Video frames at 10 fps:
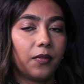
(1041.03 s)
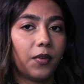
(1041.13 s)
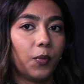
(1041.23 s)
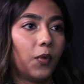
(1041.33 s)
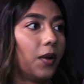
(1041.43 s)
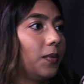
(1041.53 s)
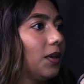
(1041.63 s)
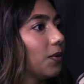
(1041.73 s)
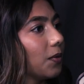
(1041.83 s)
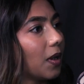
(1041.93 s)
from what we
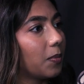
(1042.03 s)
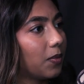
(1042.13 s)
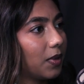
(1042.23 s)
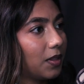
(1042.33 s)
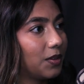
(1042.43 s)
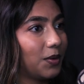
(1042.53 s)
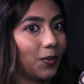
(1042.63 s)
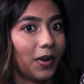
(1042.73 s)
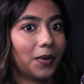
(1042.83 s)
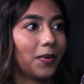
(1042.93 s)
grew up with to
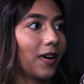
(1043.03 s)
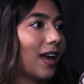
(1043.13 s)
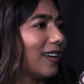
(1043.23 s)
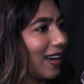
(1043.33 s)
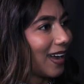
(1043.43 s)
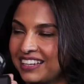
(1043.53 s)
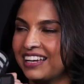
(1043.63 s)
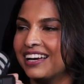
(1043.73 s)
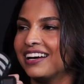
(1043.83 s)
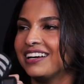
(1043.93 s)
where we're at
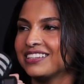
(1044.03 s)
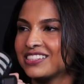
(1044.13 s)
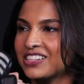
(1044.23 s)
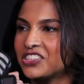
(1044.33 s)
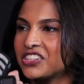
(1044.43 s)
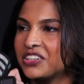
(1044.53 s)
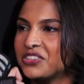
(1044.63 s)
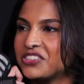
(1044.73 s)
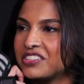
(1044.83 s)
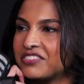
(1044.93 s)
now, the sounds have
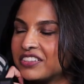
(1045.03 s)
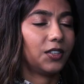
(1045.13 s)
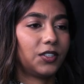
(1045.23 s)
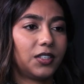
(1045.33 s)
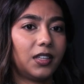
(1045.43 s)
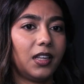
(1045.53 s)
changed,